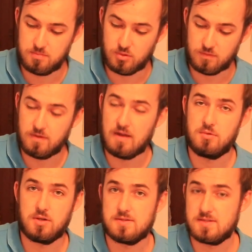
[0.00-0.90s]
put 5
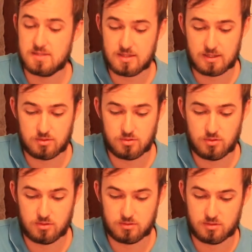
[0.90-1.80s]
workers into the guild
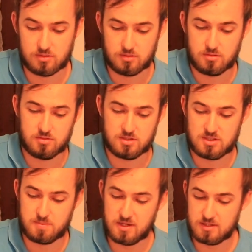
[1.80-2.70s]
hall,
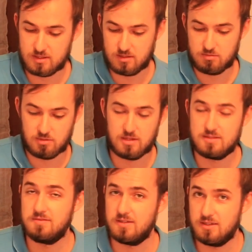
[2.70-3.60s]
spending
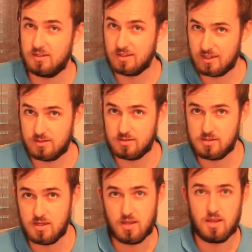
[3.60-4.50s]
relatively little.
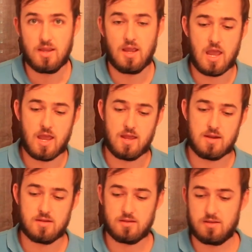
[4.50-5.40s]

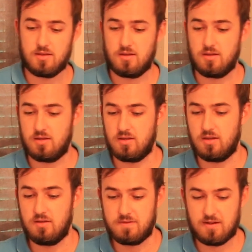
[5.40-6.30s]
And
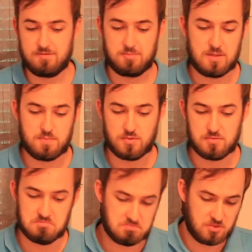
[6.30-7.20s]
if enough people
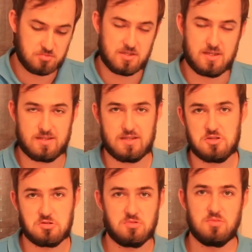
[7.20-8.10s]
build the
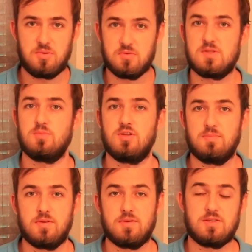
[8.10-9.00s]
cathedral or build smaller
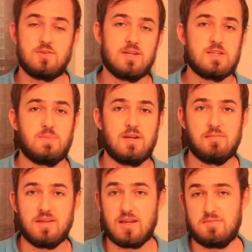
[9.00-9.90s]
buildings, you're going to speed
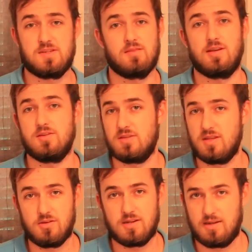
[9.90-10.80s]
up the game so much
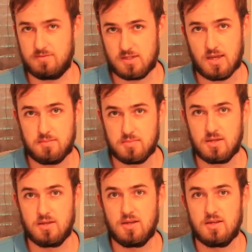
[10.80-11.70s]
they're not going to have time
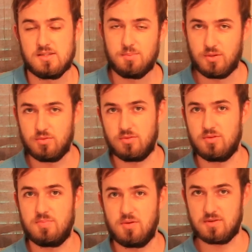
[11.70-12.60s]
to build all
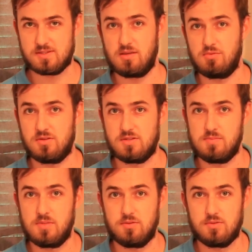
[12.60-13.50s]
the buildings they wanted to
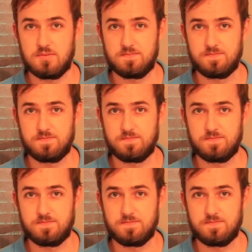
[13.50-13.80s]
build